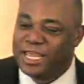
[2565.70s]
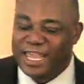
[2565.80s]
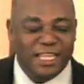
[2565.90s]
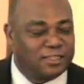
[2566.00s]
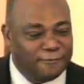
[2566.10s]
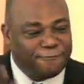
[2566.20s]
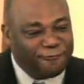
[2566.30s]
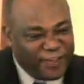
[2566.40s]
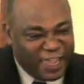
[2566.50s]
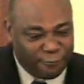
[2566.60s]
into
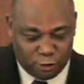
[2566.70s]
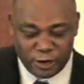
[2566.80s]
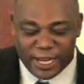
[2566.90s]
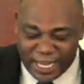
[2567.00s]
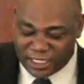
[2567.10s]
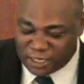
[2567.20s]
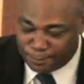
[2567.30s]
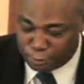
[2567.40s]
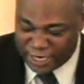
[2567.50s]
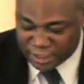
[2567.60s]
favor, into
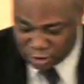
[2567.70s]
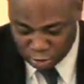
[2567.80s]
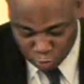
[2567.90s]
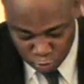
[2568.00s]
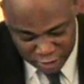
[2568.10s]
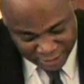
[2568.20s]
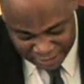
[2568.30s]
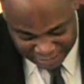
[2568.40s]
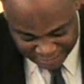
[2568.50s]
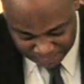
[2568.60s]
breakthrough in
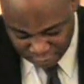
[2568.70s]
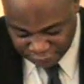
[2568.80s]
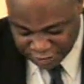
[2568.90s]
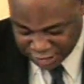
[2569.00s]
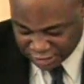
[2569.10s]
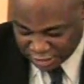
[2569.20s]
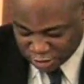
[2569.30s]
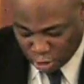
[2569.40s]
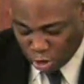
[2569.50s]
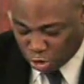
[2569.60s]
the name of Jesus.
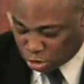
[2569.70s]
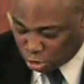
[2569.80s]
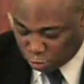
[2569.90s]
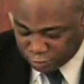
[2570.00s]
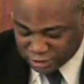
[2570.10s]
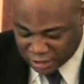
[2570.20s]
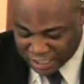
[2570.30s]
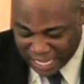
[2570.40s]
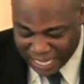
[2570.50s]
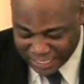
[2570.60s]
Oh, glory to
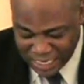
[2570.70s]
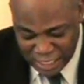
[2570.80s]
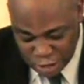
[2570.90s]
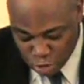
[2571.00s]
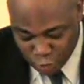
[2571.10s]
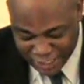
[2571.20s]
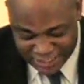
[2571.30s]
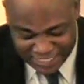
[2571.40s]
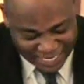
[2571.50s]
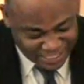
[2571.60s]
God. You
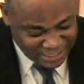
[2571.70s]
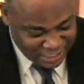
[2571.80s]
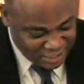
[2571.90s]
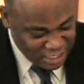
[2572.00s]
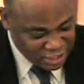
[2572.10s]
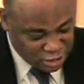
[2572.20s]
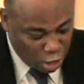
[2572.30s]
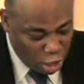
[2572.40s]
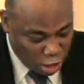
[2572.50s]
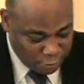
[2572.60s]
intended to
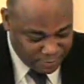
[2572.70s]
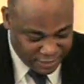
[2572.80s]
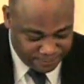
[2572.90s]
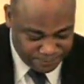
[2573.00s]
harm me,